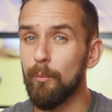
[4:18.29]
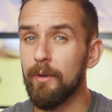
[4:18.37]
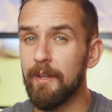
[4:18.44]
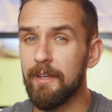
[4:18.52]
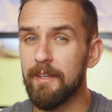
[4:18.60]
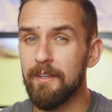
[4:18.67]

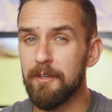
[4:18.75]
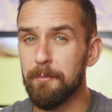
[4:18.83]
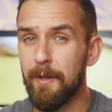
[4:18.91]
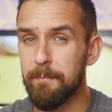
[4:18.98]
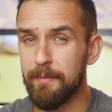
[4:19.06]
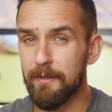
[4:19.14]
when I connect
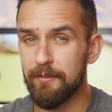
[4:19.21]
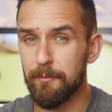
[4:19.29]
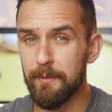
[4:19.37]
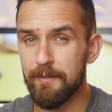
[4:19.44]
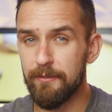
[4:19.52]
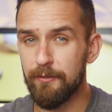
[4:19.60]
my Pixel
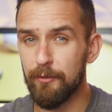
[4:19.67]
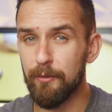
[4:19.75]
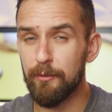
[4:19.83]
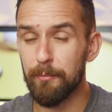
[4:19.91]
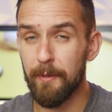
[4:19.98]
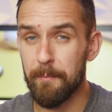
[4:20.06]
Buds
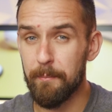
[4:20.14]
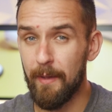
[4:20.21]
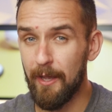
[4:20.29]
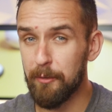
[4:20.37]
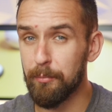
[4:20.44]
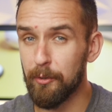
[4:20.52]
2 to my
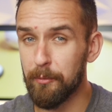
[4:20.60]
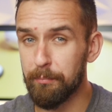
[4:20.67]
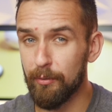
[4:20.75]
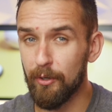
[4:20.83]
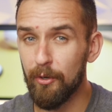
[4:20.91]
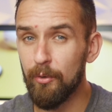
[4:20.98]
MacBook
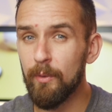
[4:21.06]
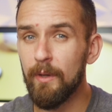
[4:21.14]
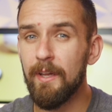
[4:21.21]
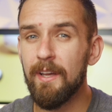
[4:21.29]
Pro,